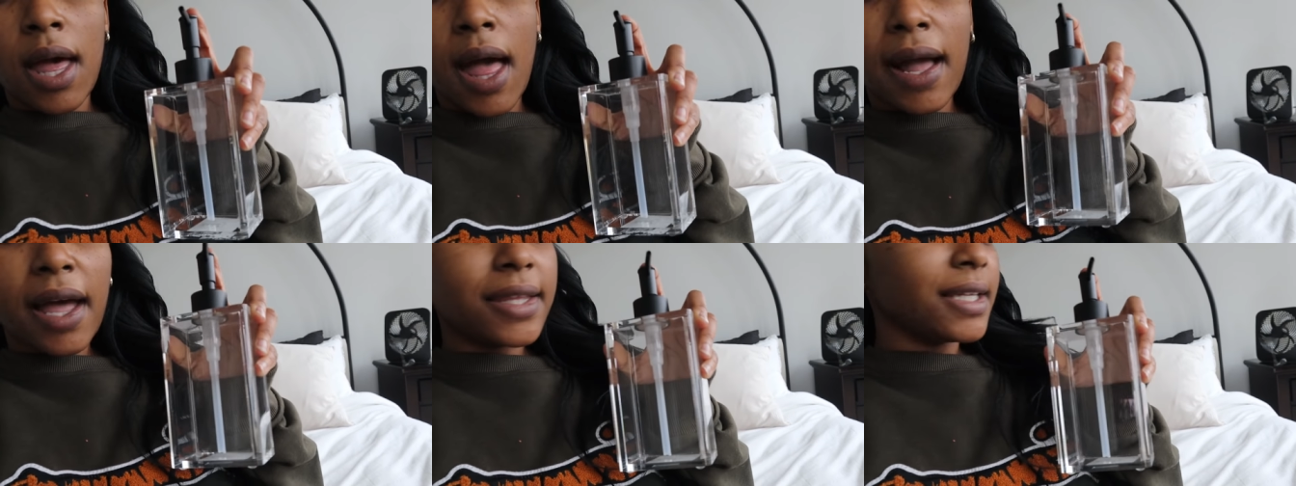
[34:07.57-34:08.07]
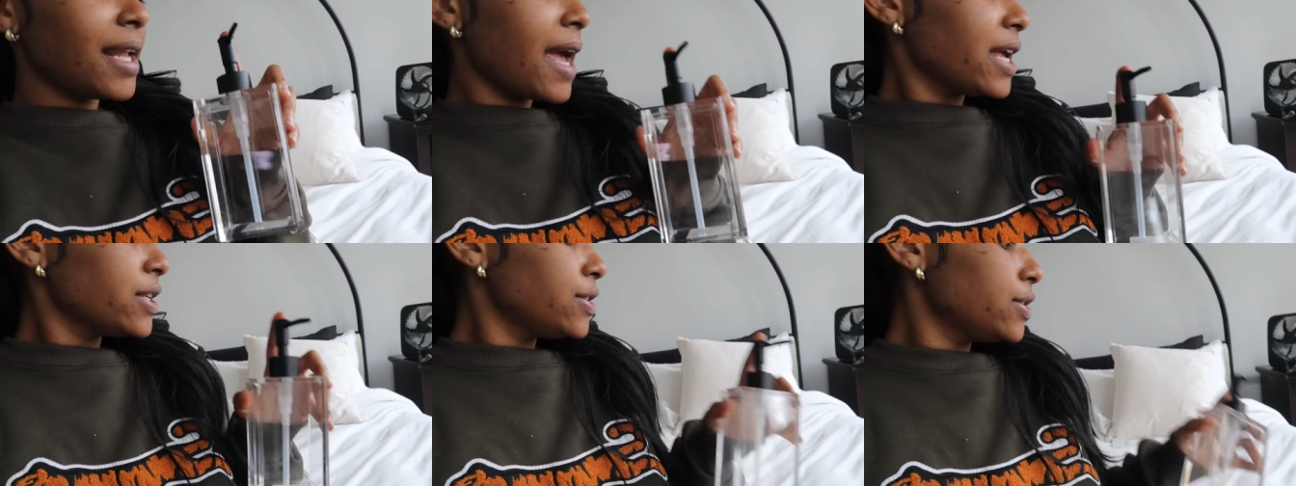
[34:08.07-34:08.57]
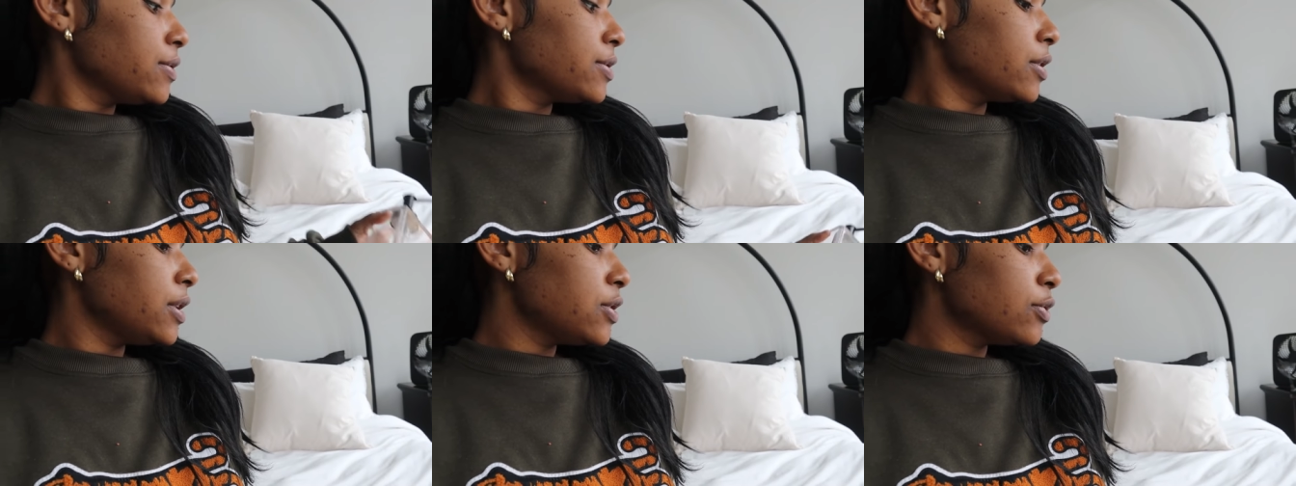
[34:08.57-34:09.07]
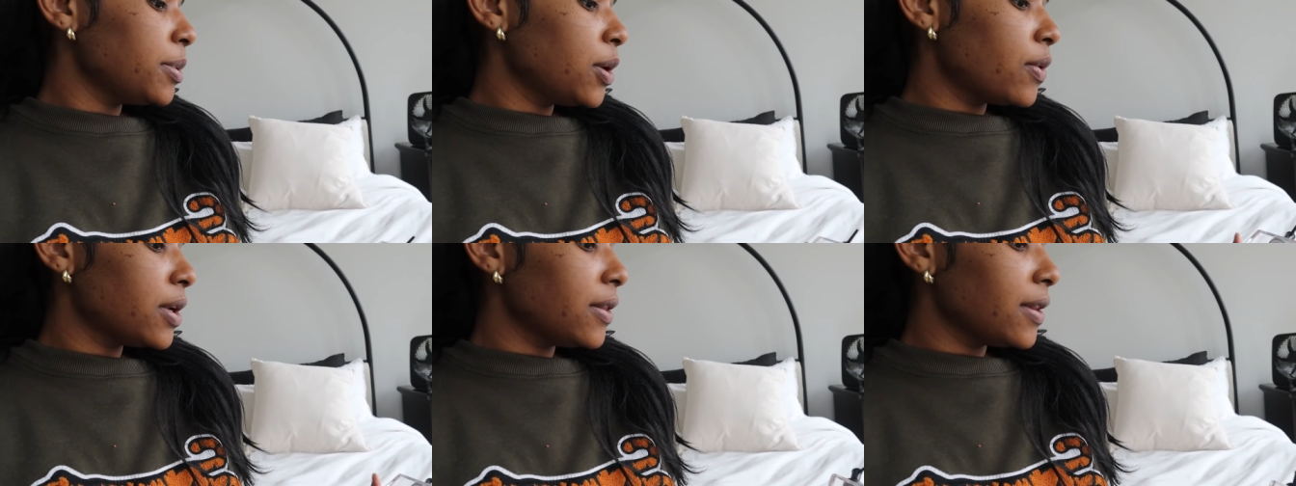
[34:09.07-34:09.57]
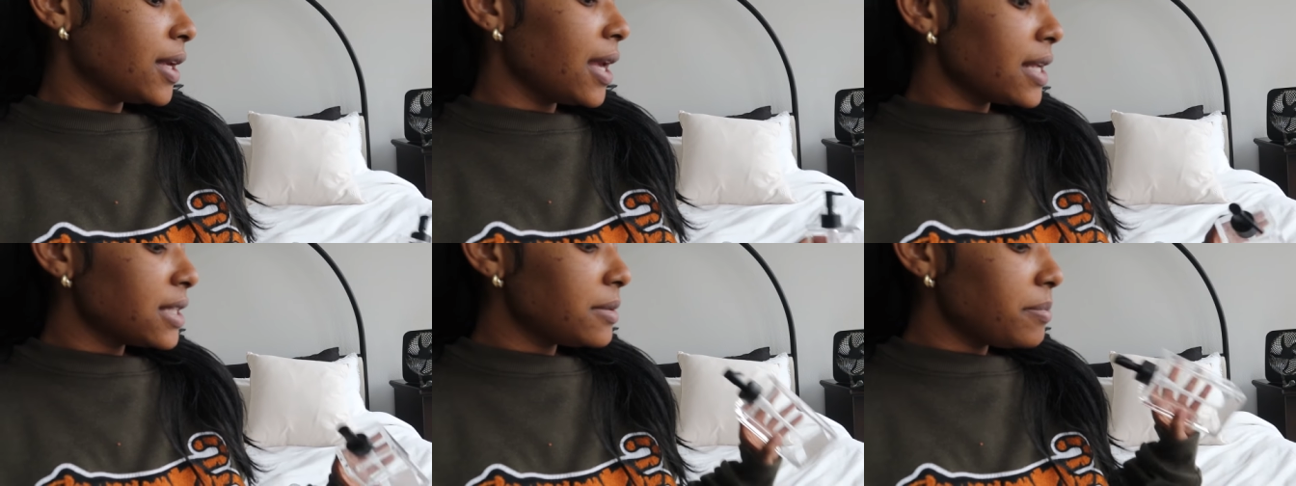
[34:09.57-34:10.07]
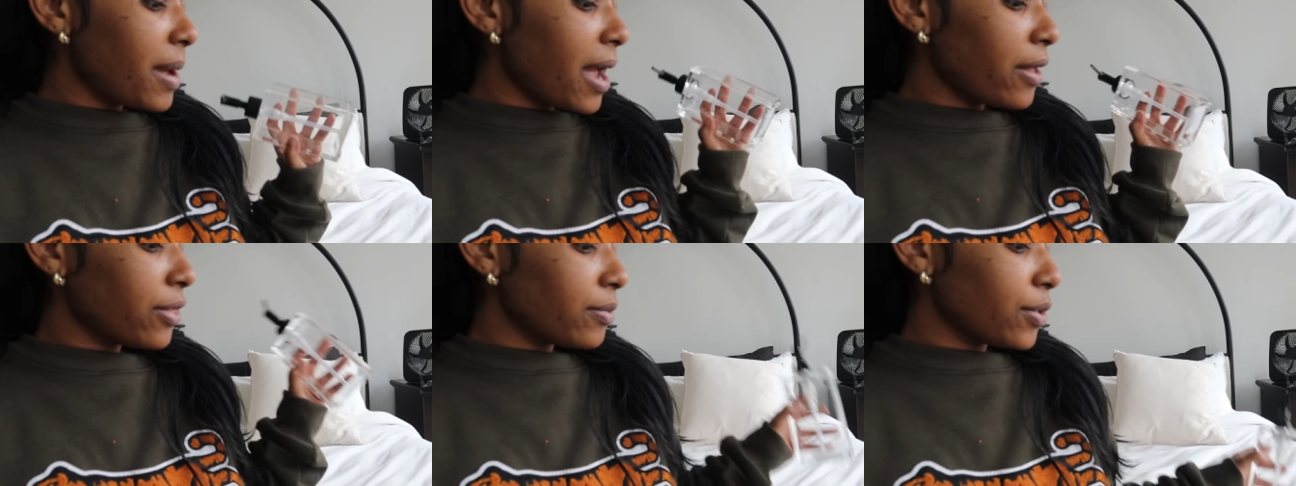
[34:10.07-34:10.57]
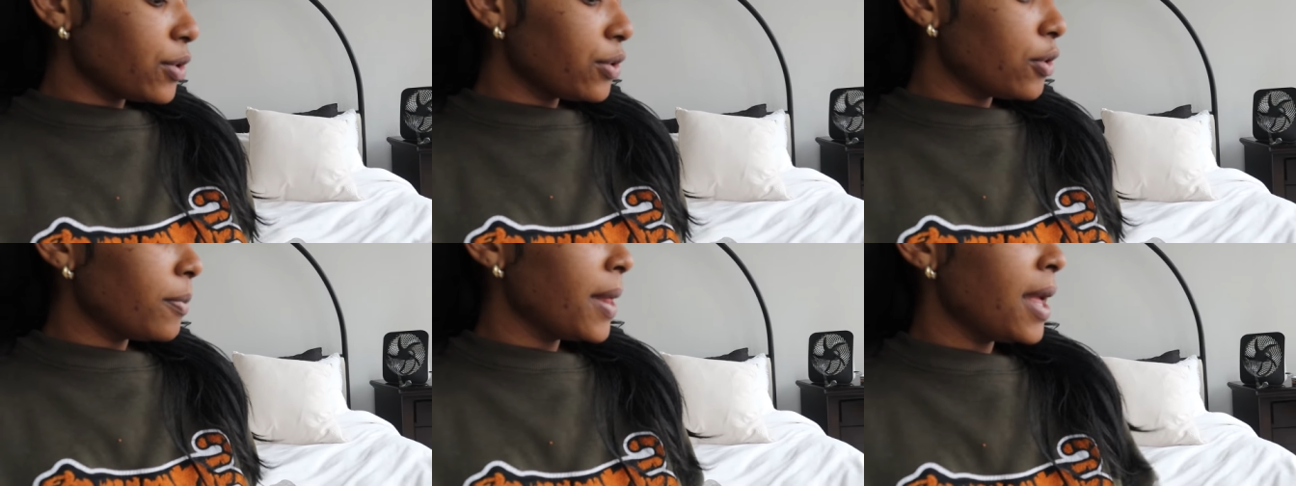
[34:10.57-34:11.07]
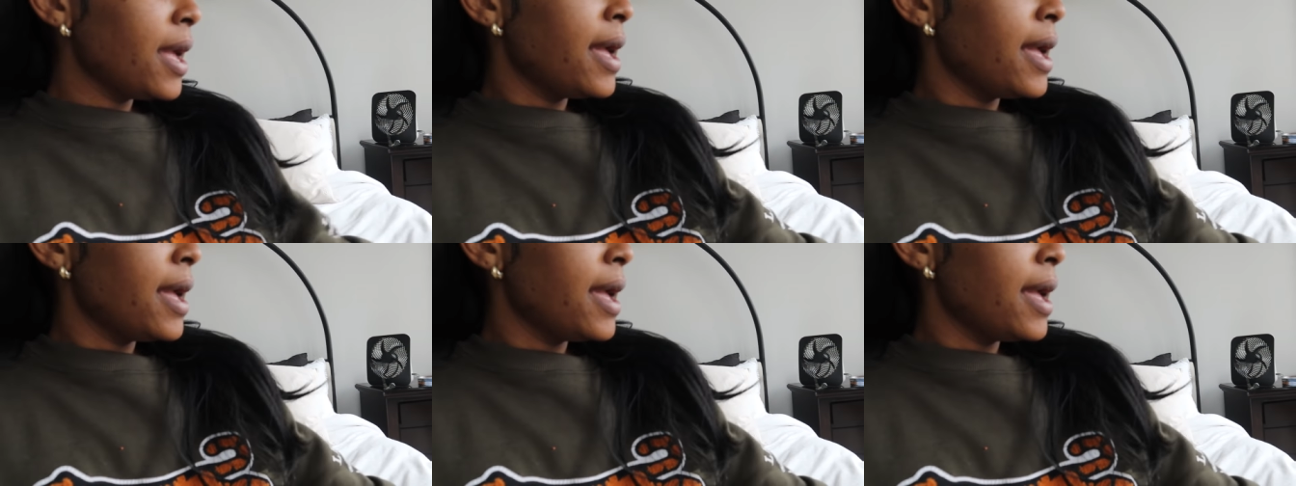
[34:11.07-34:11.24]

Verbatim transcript: I got the last two, so these will be going in the guest bathroom.